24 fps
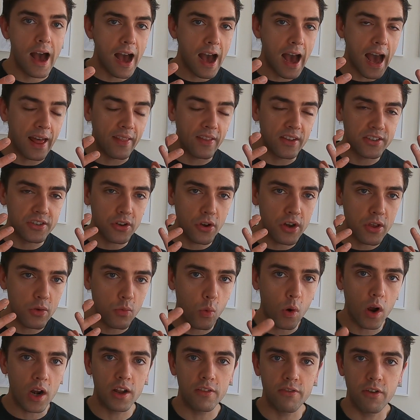And there's only
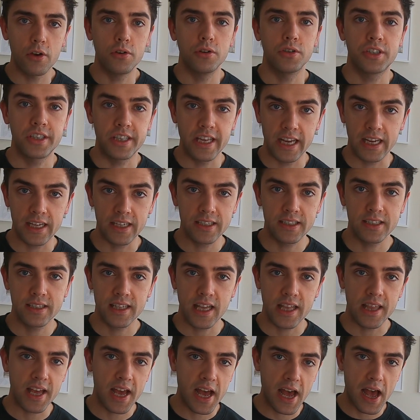one of those things
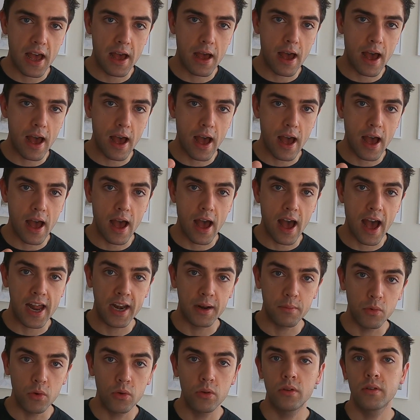that that
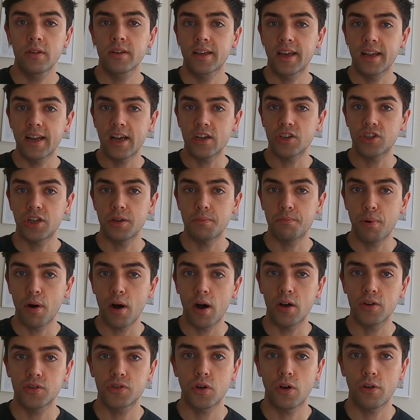animal can actually
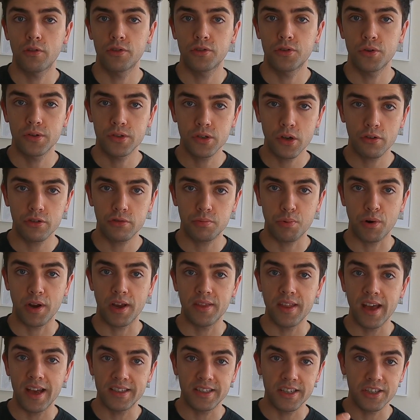pass on to its offspring,
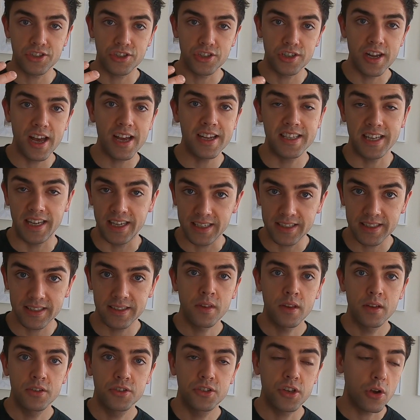and that's its genetics.
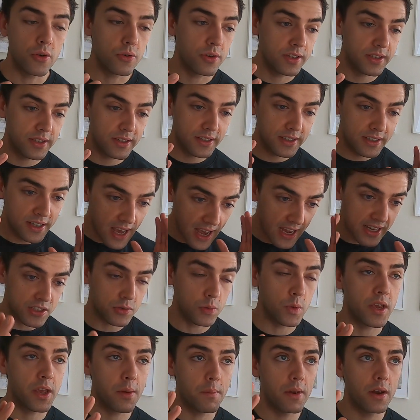So yes,
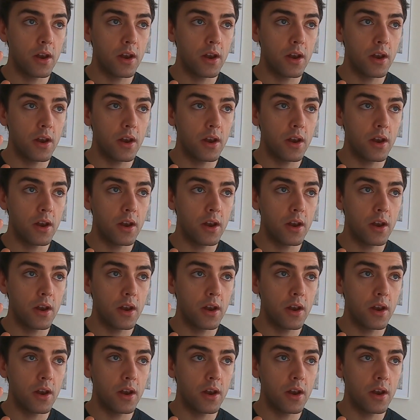we can be